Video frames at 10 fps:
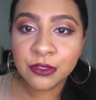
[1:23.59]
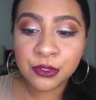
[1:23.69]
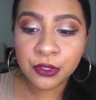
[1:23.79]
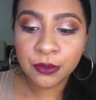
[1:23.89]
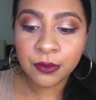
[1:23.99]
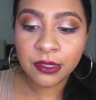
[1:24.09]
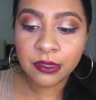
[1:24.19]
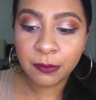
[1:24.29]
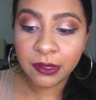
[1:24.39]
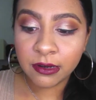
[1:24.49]
So
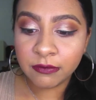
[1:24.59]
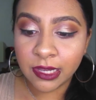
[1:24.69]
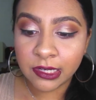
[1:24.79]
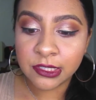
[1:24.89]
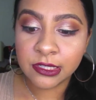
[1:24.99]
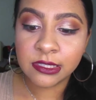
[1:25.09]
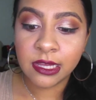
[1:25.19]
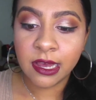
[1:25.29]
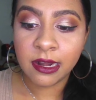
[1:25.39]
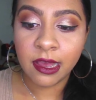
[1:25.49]
the pair of lashes
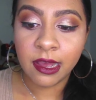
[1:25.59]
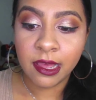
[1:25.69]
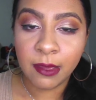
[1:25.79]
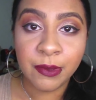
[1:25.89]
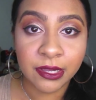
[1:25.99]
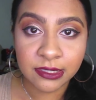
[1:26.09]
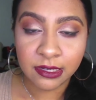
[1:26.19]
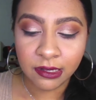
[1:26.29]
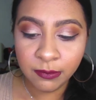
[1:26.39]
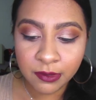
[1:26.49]
that I picked
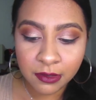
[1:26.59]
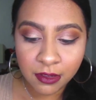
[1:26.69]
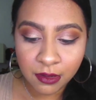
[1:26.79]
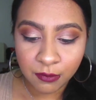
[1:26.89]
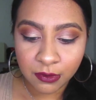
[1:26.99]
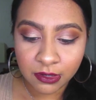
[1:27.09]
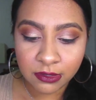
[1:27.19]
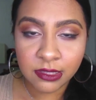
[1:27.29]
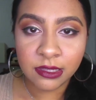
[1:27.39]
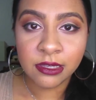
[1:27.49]
up
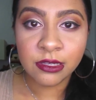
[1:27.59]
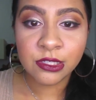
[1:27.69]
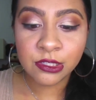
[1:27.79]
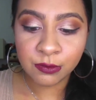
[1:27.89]
were the